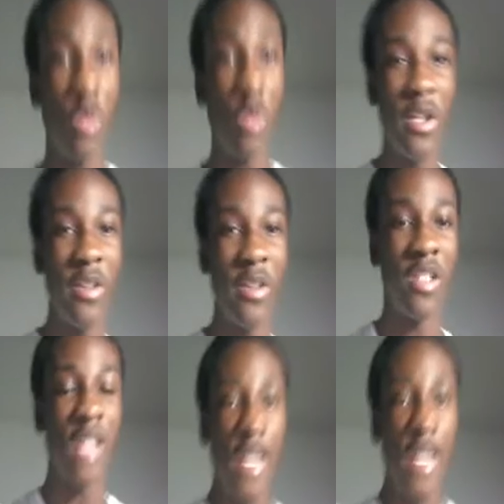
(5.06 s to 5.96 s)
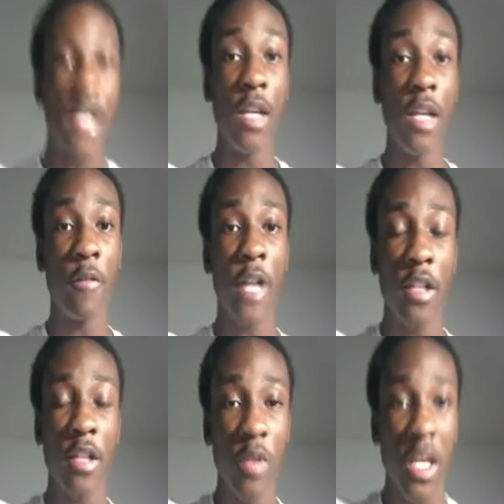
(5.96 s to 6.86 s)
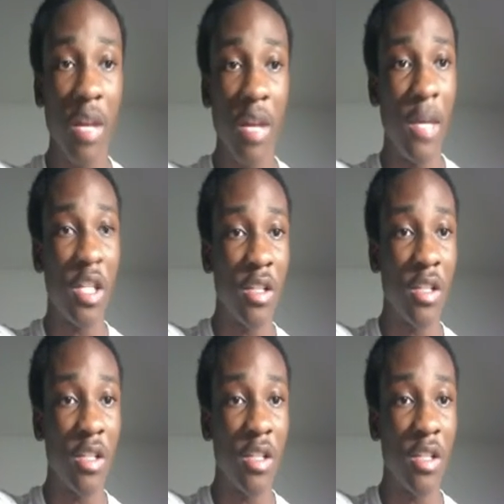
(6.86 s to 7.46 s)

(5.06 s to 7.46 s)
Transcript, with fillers: Delirious. And I love reacting to his animations.